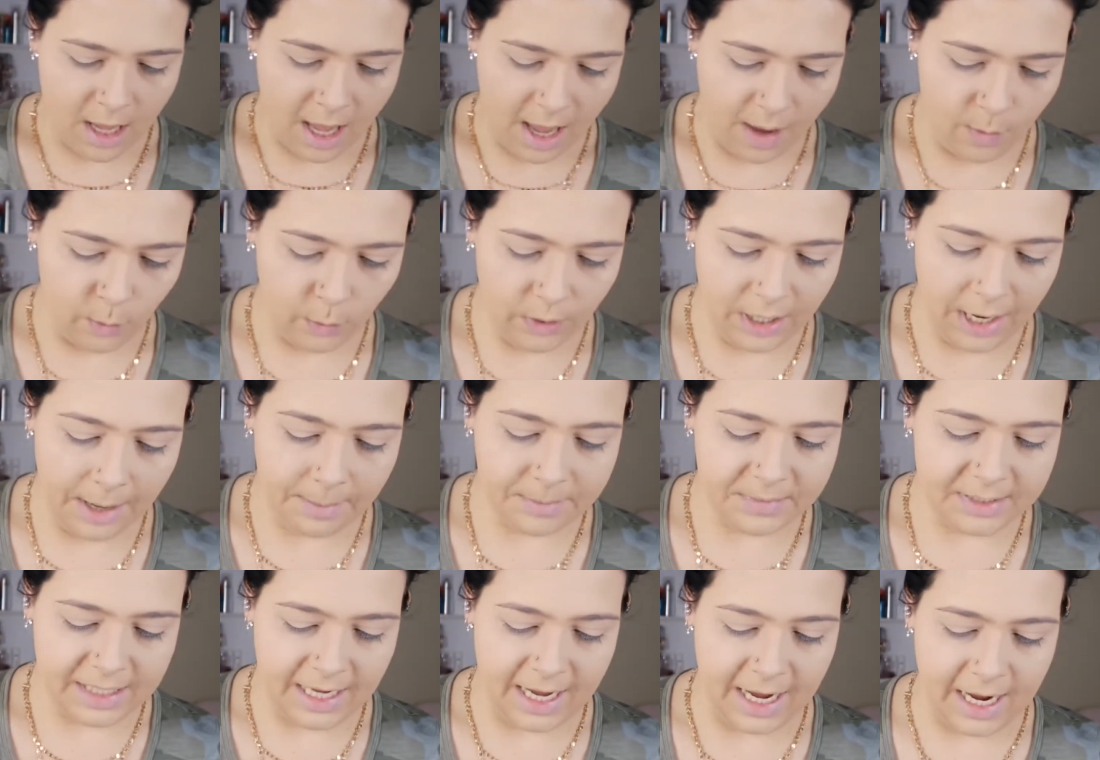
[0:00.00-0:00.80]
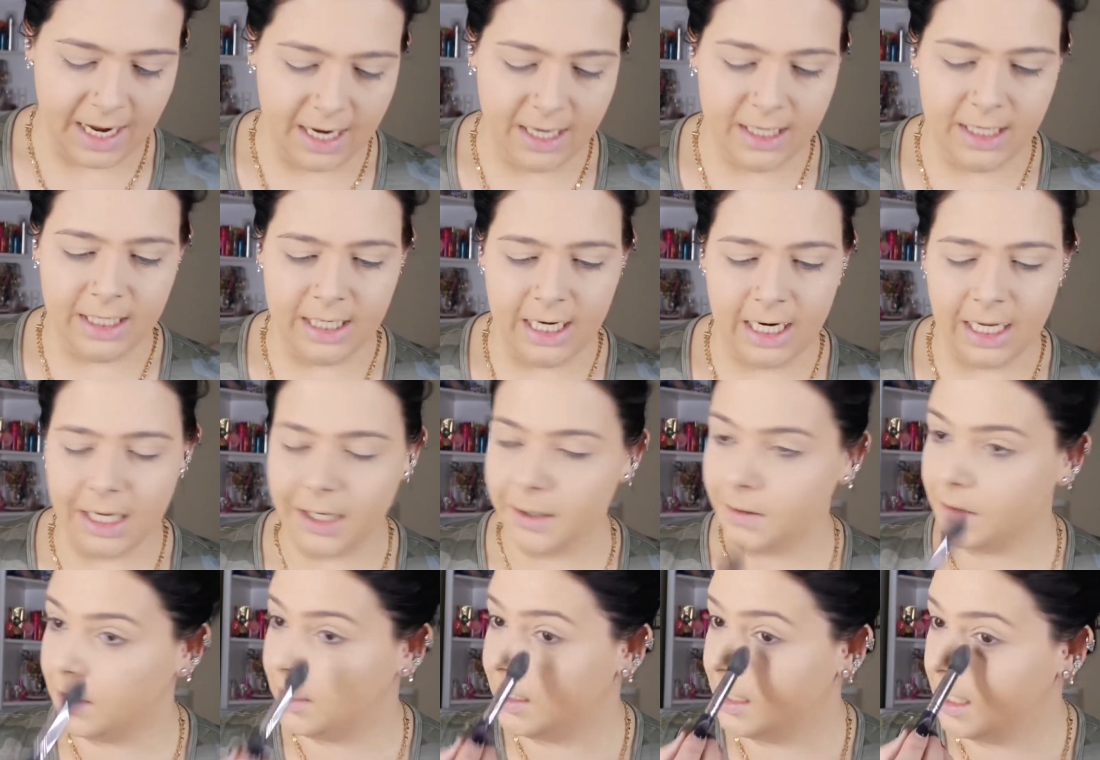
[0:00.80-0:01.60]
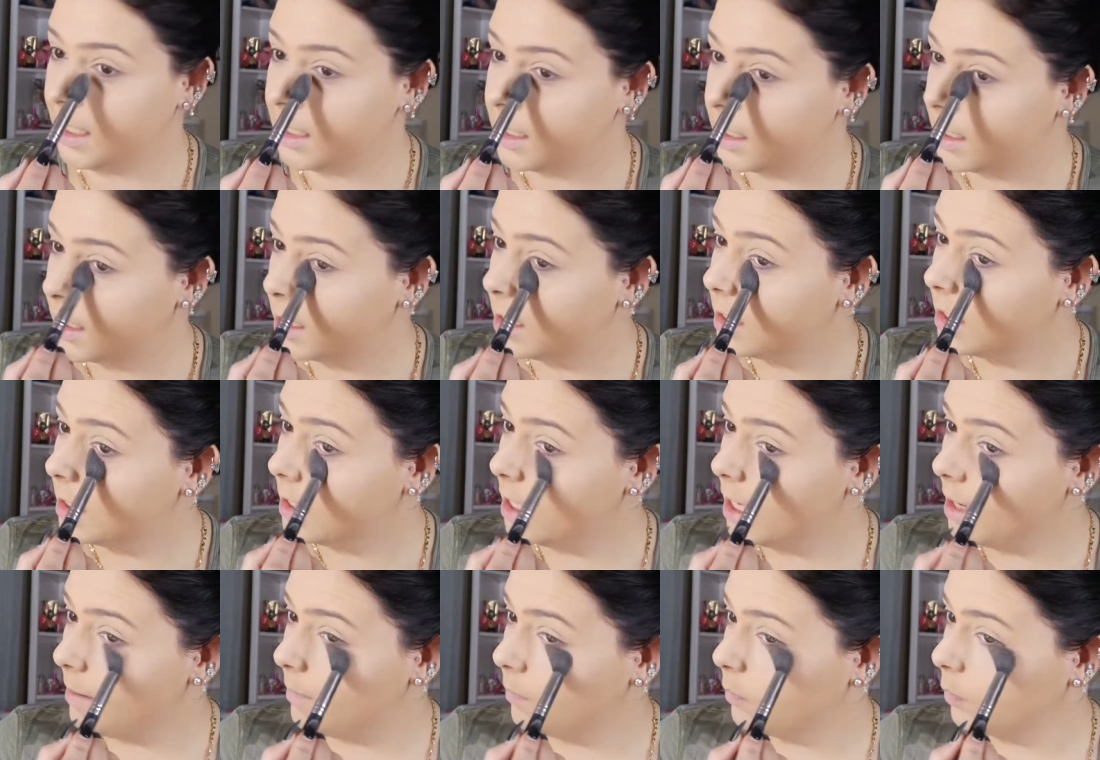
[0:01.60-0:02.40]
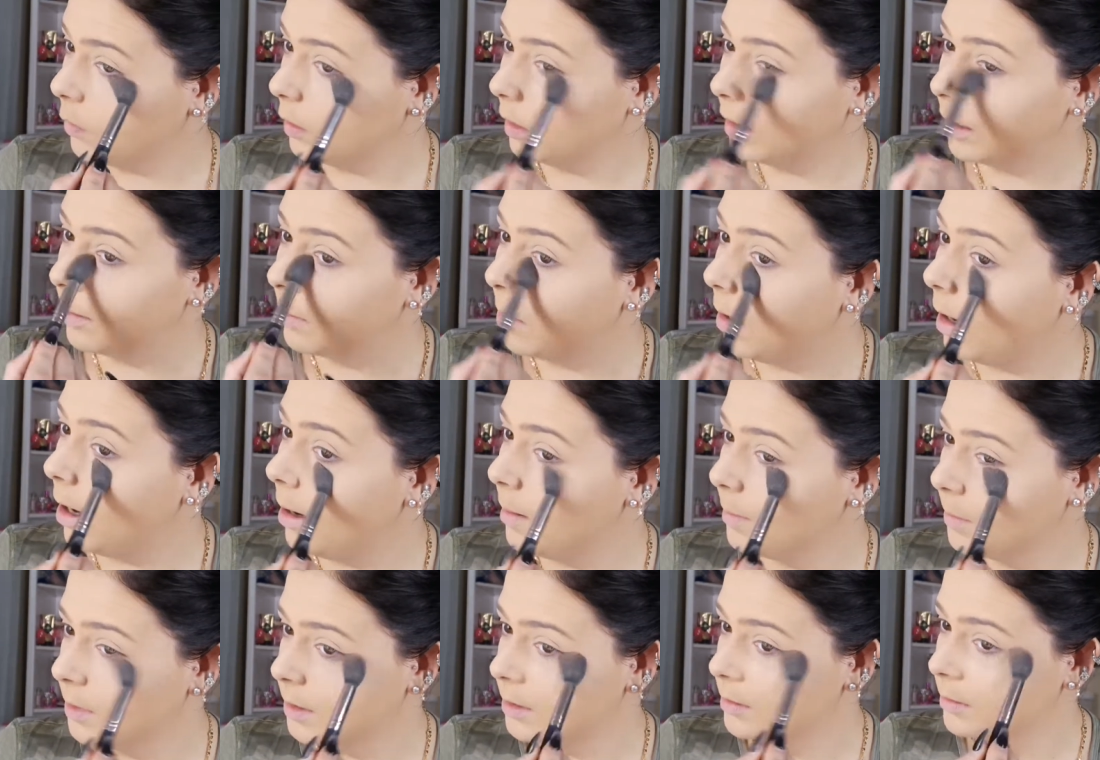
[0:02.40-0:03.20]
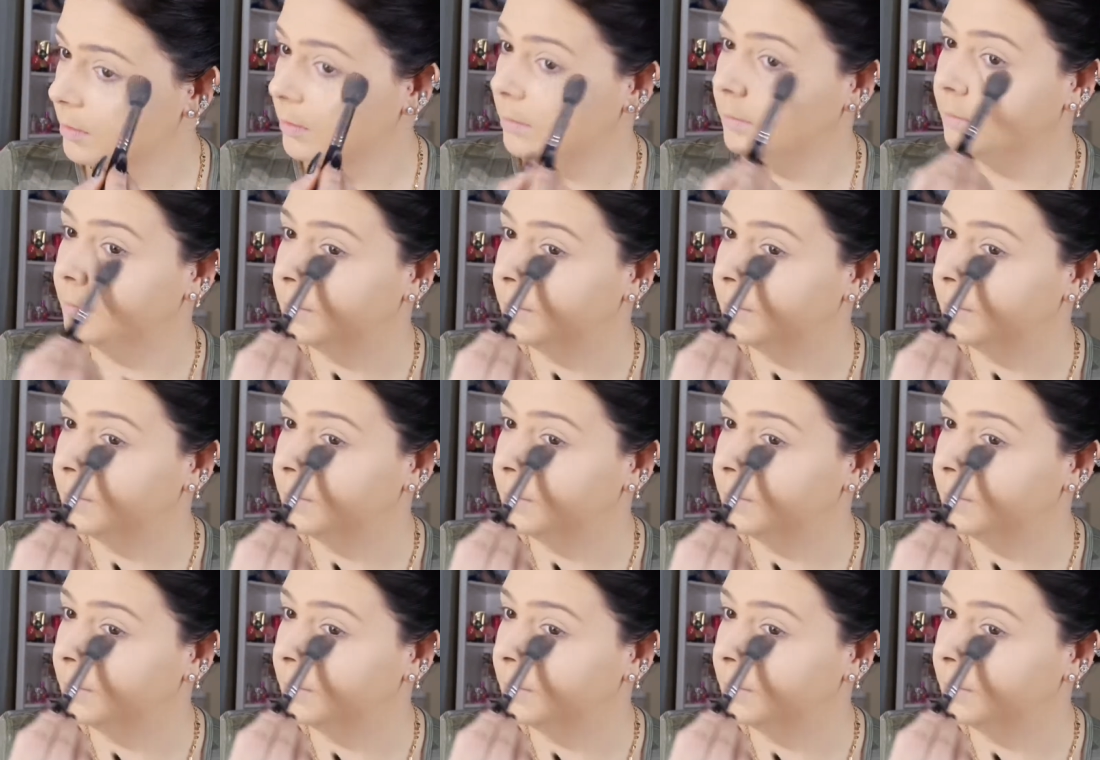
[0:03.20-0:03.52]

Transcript: And when I'm tan and I use this, it really pops.